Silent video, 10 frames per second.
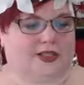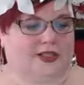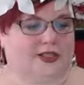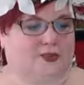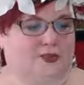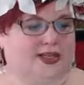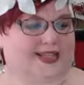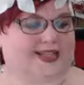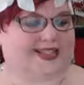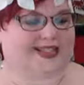It's just what
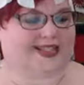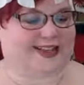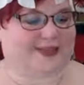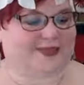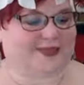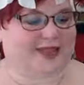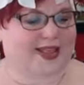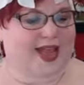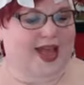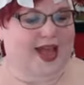it is. So
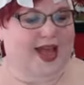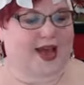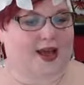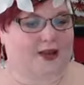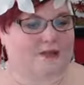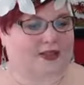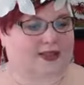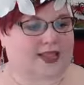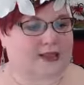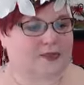um,
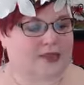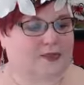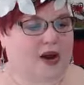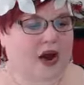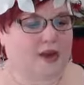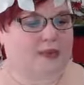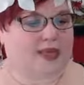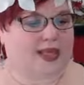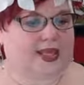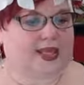let me pop
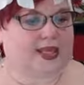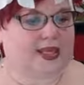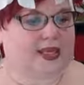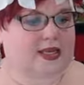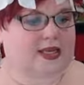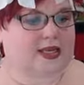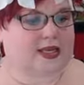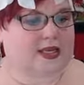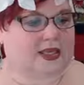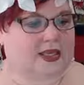in
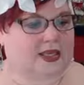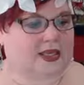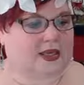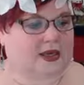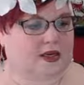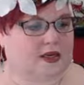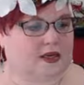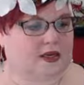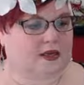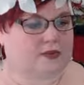the
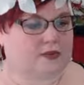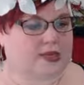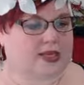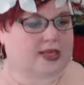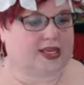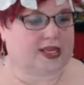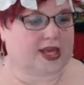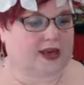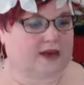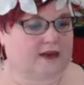
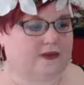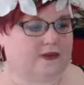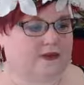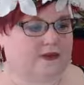PDF